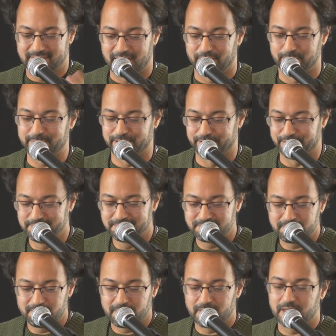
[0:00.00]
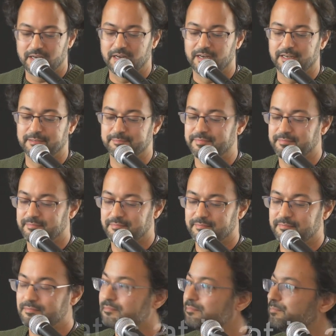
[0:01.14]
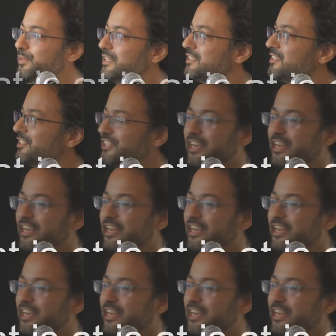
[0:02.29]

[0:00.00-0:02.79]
I hope you do. But it's such a